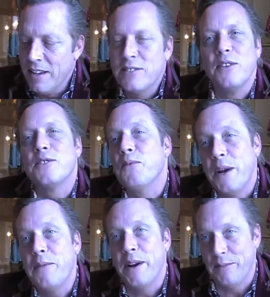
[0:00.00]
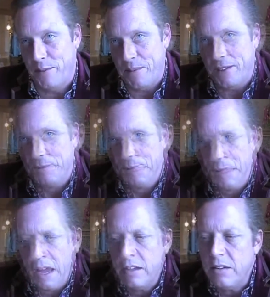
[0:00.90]
So it's a win-win for me. I
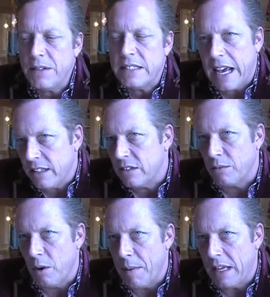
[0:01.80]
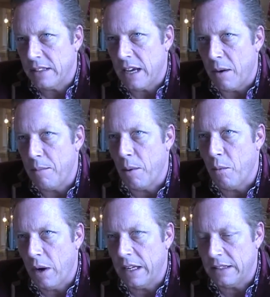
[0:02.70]
don't know if it takes the romance out, but
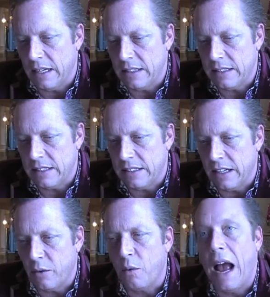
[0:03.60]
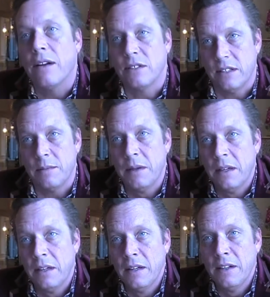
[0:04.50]
what it does is it grounds them
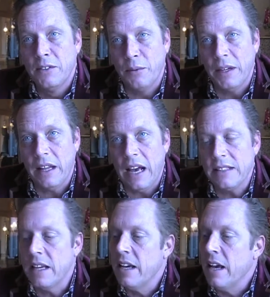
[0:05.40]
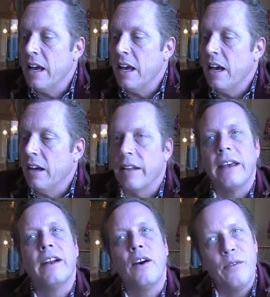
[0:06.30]
to realize,
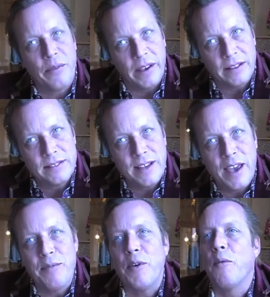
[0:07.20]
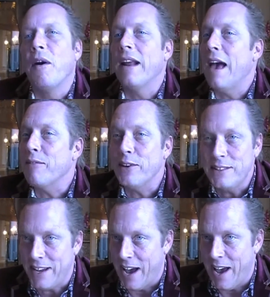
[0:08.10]
like in all things, if you want to have
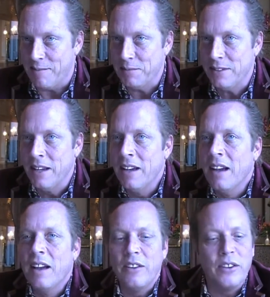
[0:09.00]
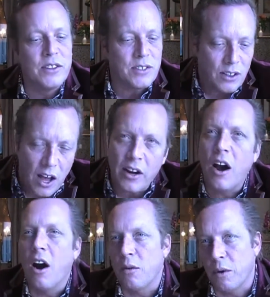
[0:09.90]
good times, there's a lot of
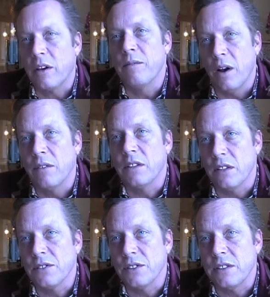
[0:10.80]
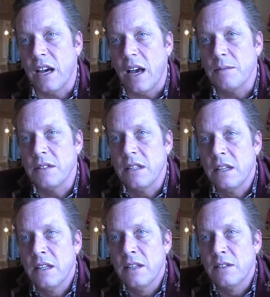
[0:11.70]
hard work involved in those good times.
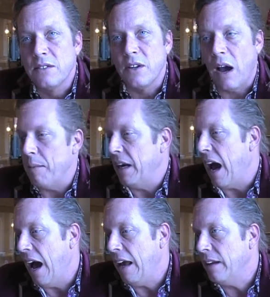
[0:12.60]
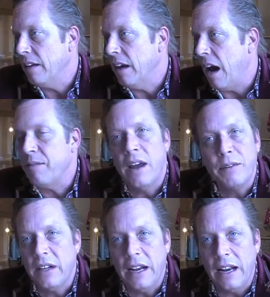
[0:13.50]
So I mean, I've
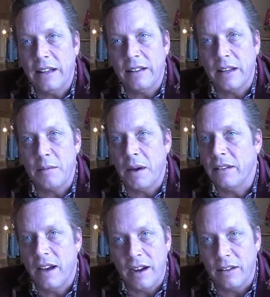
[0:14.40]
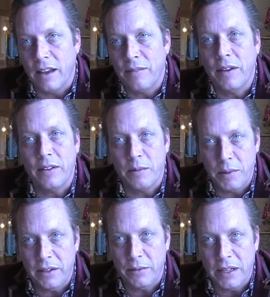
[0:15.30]
never done anything in my entire life other than
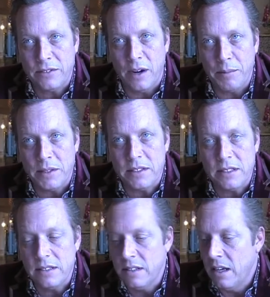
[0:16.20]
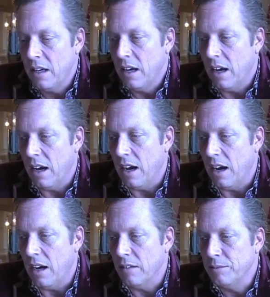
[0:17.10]
be in the restaurant business.
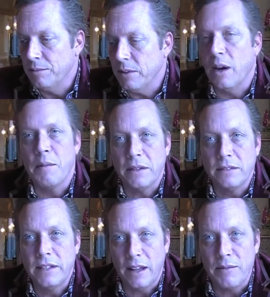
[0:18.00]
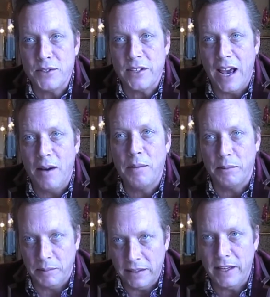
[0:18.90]
You know, I'm in television now, but
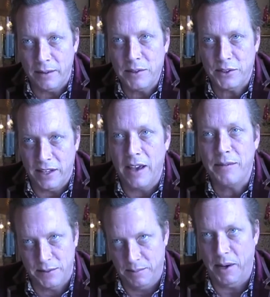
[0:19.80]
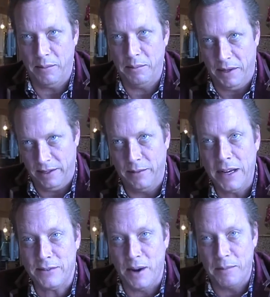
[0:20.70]
my television life is about being in the
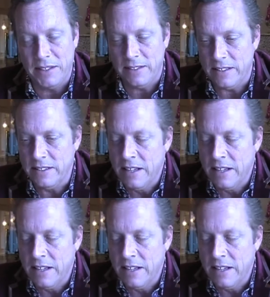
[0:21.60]
restaurant business.